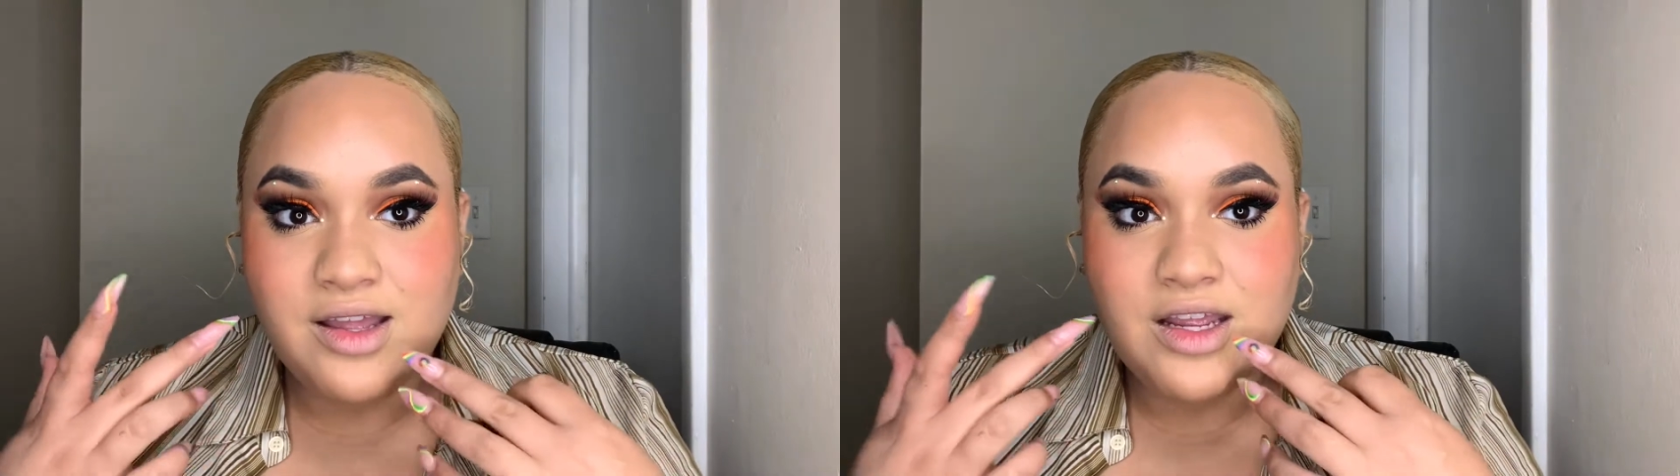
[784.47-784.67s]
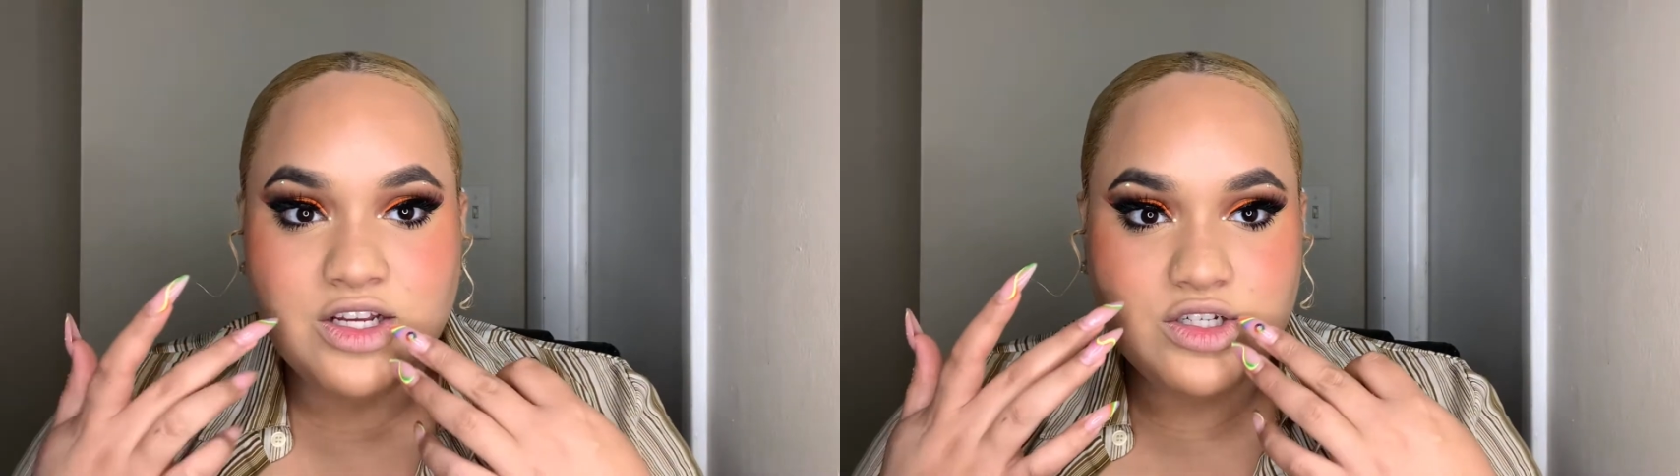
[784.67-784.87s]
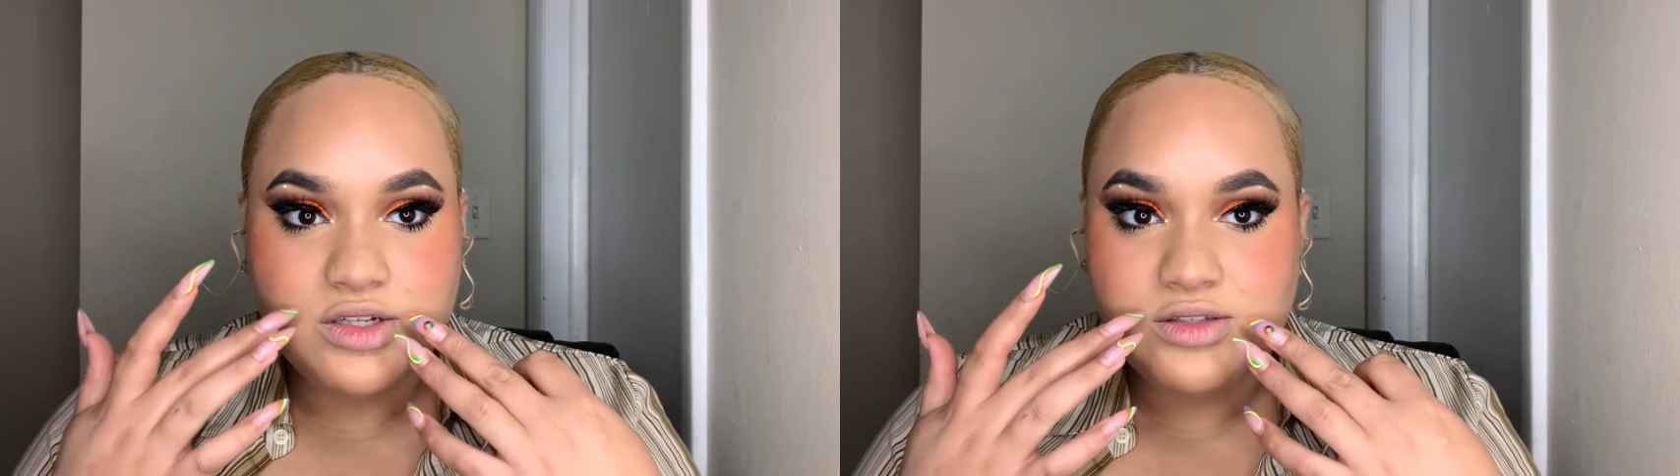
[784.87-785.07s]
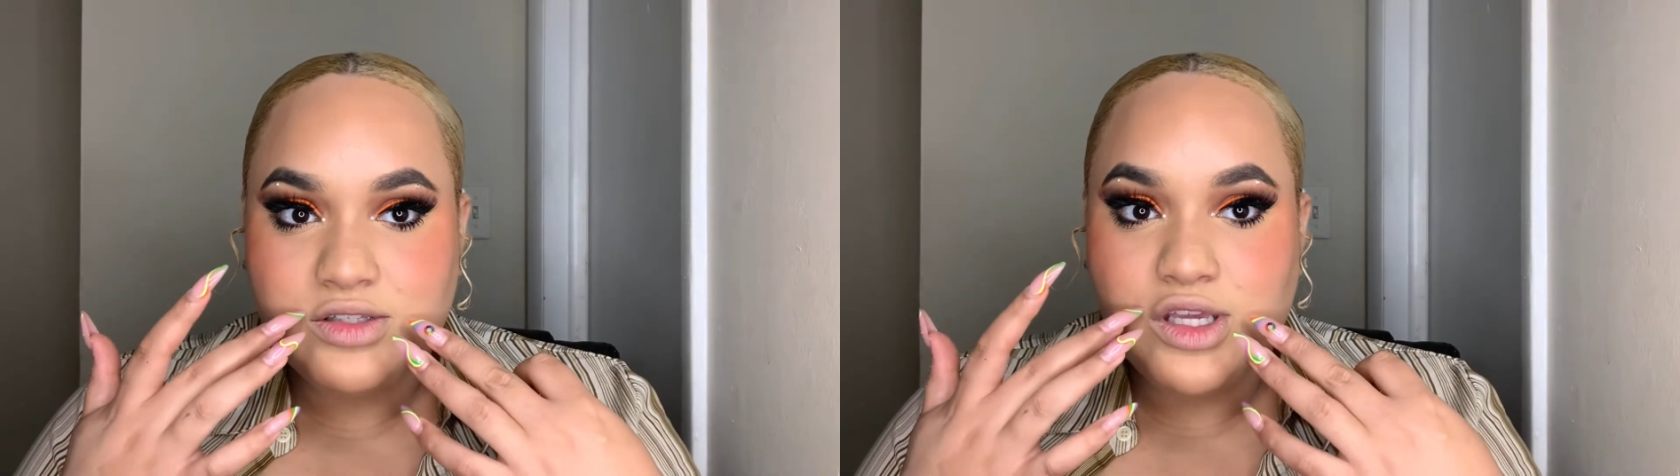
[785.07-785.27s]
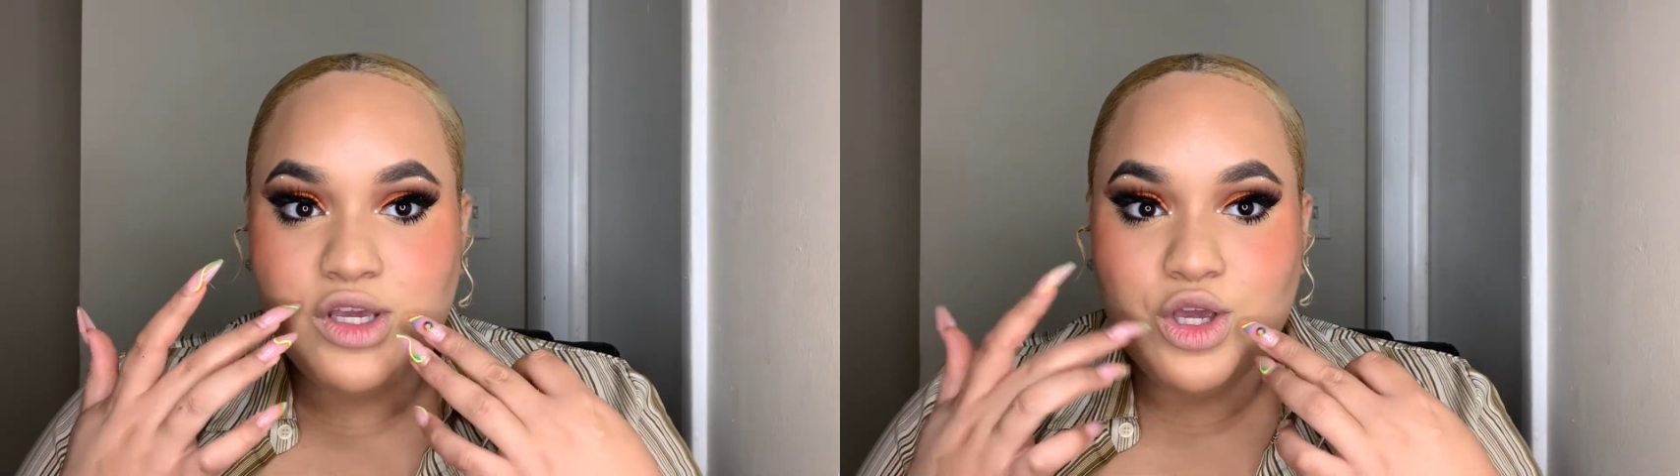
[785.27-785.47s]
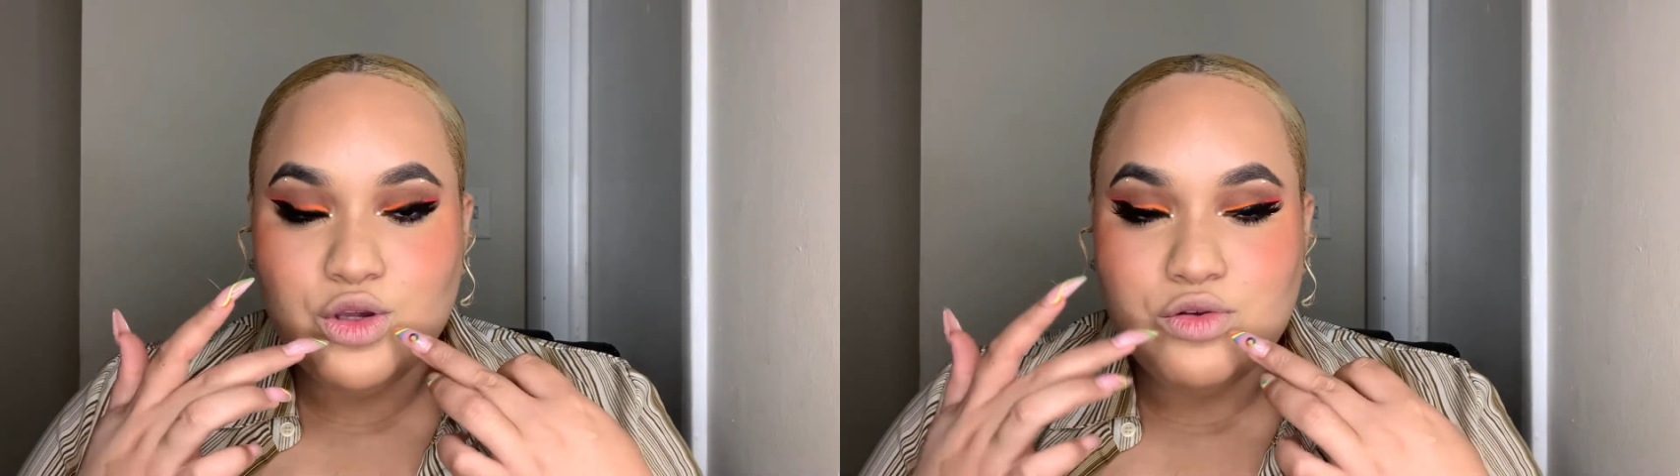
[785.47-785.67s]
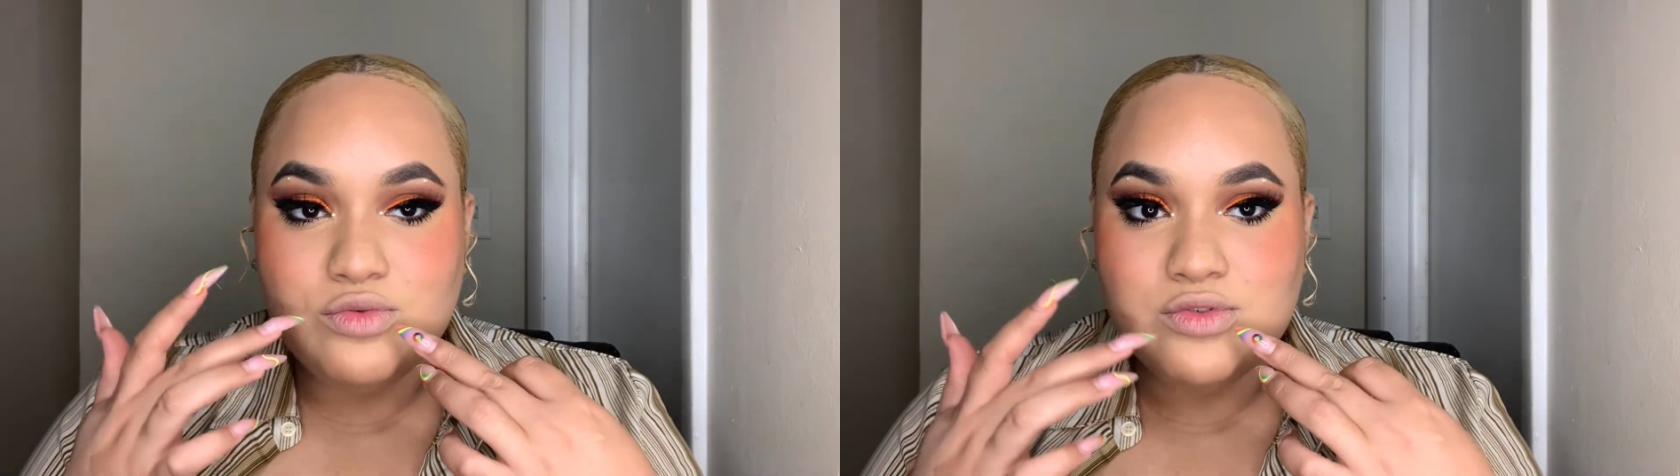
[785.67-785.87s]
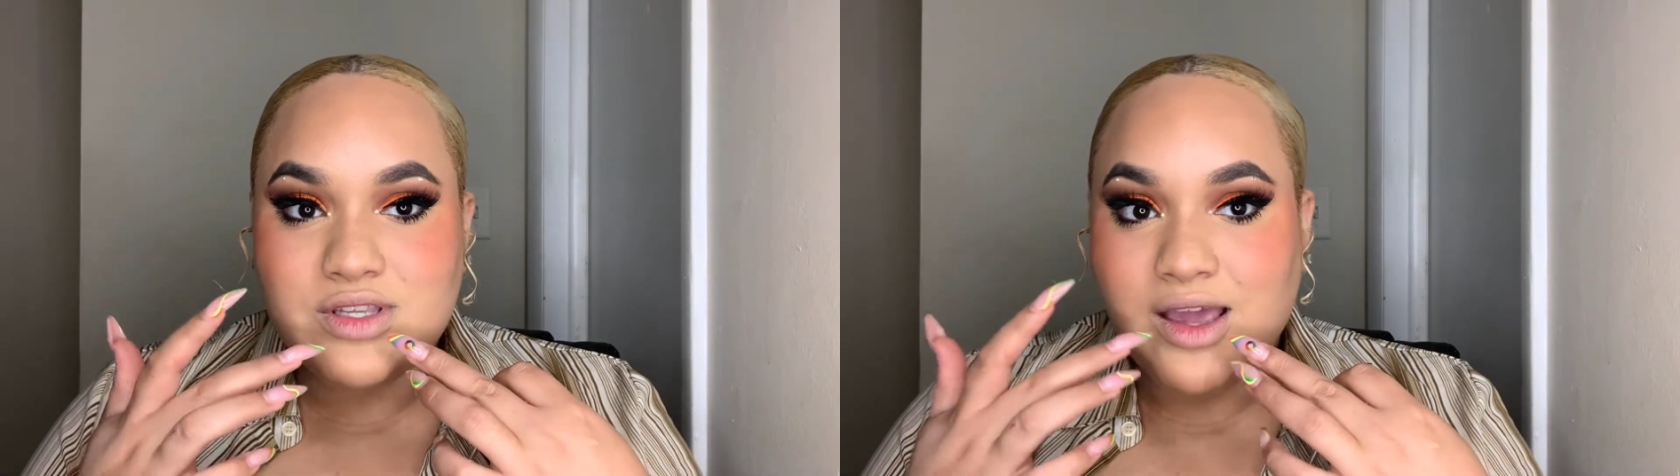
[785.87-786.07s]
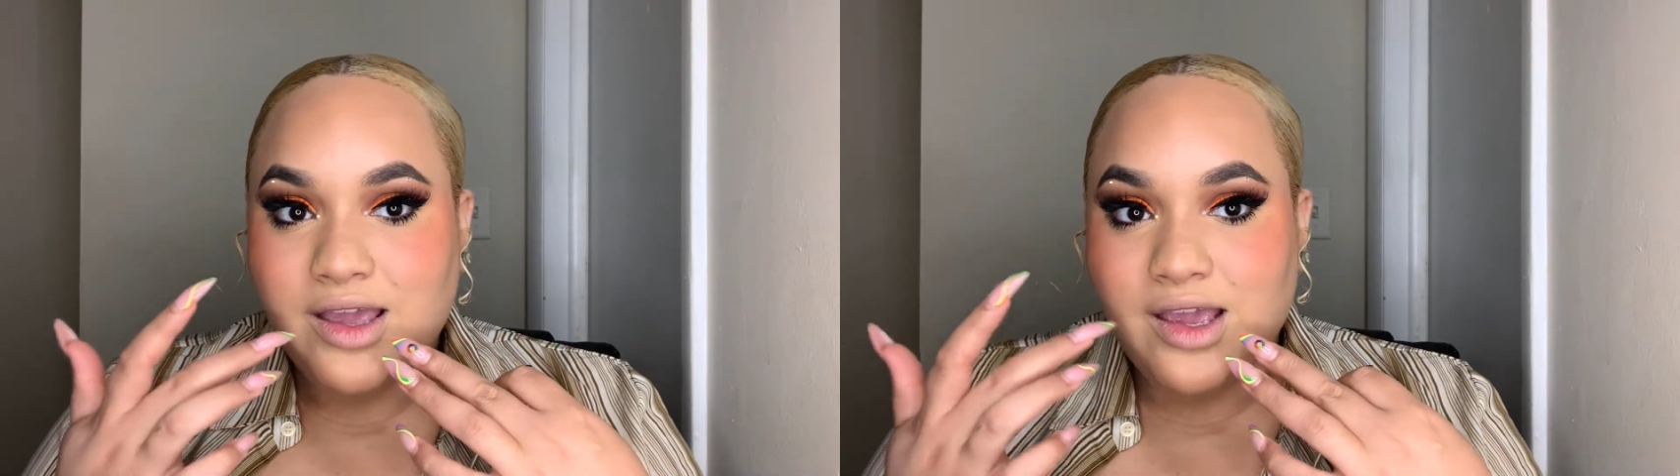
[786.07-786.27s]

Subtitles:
Just use a